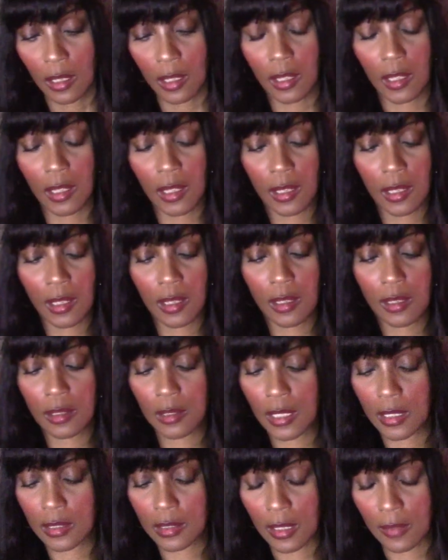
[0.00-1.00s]

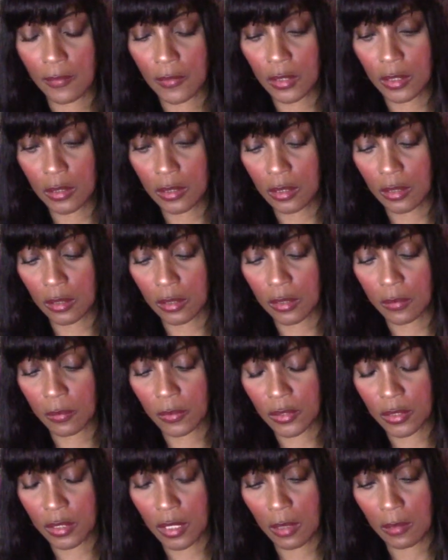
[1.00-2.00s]
And let's have a look
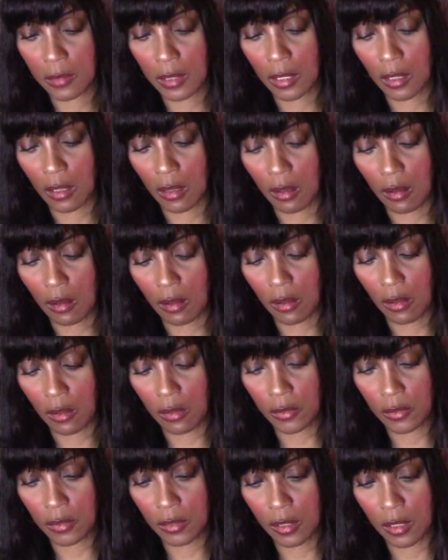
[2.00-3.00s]
what's going
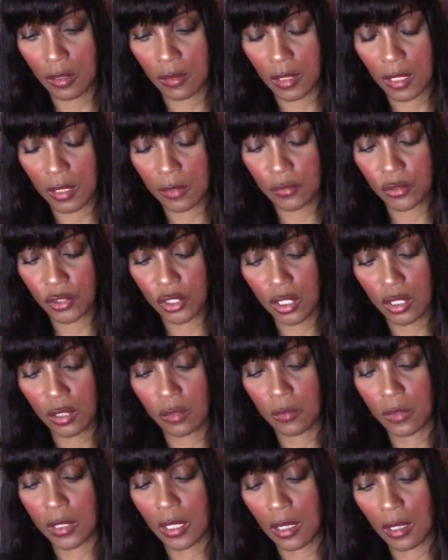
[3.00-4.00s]
on around
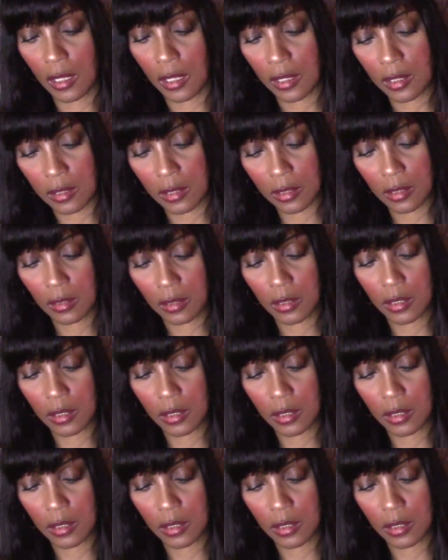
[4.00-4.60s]
you guys.